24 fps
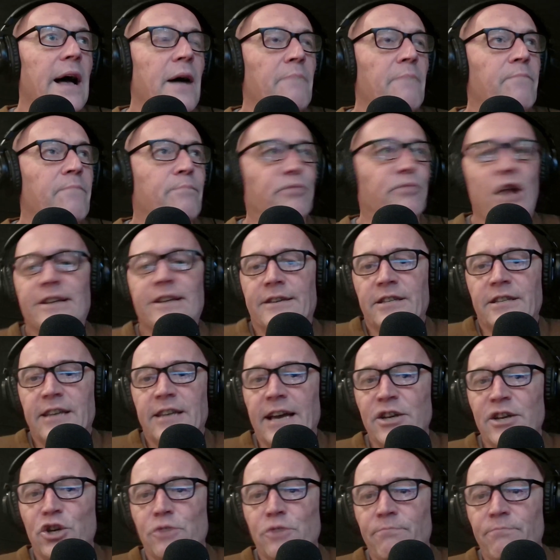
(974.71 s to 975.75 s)

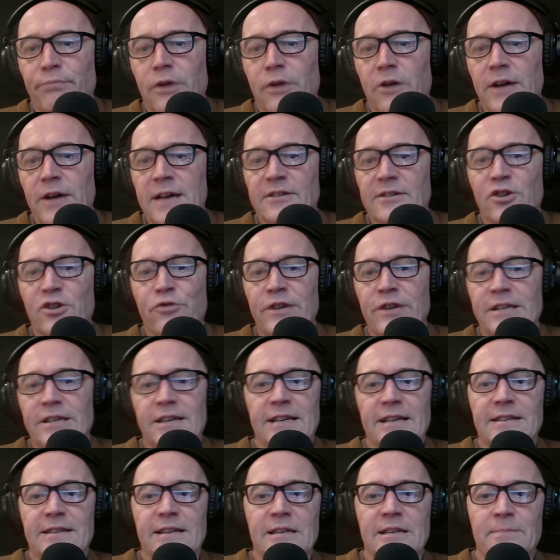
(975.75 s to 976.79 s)
presentation products,
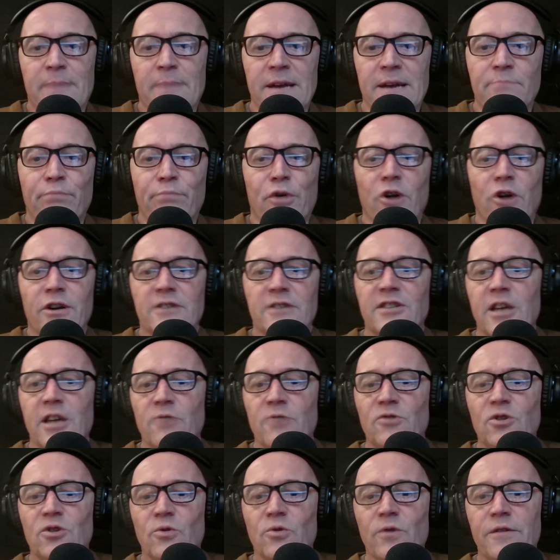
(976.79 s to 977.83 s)
360 spin products,
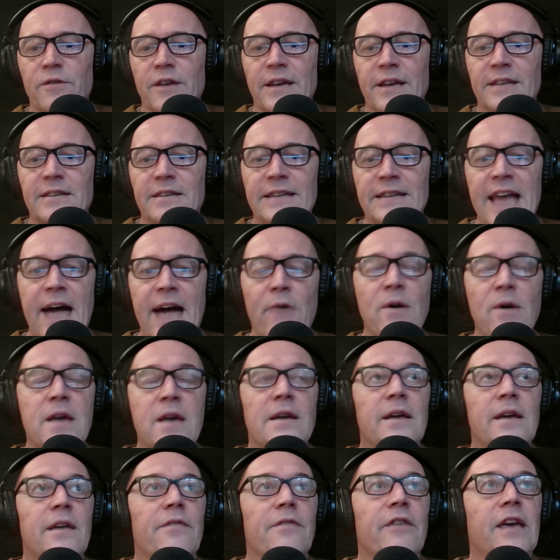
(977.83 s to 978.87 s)
those sort of things. Now,
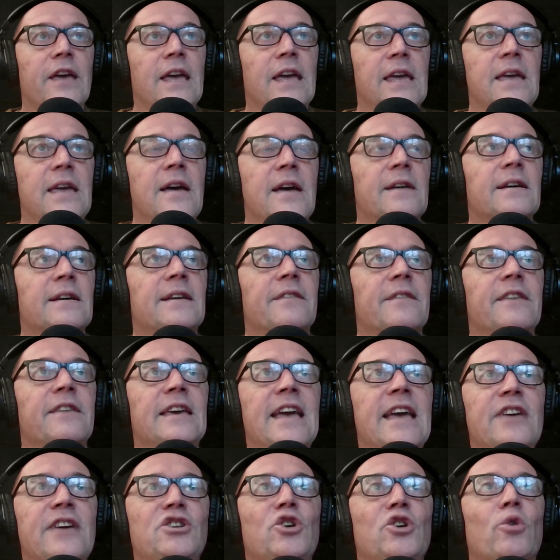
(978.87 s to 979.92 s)
the
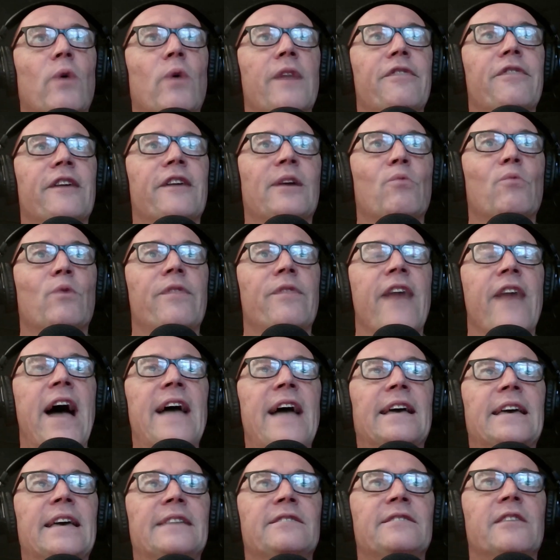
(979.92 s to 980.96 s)
issue I think with that
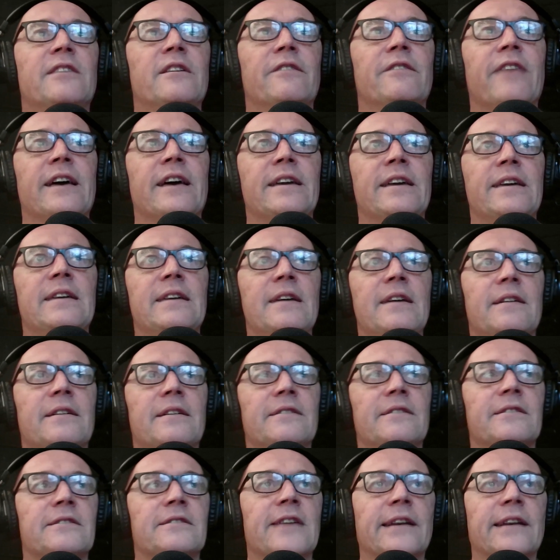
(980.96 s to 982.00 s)
is that
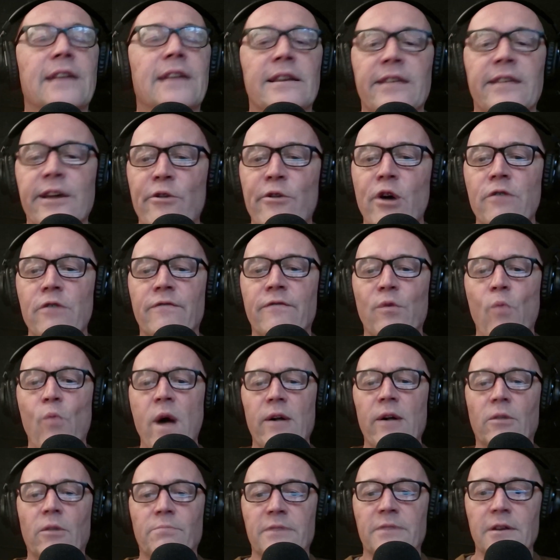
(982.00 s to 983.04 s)
they're
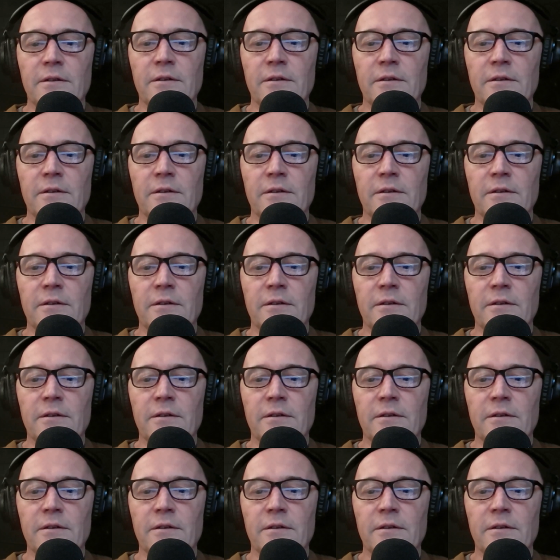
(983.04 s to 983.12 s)
overwhelmed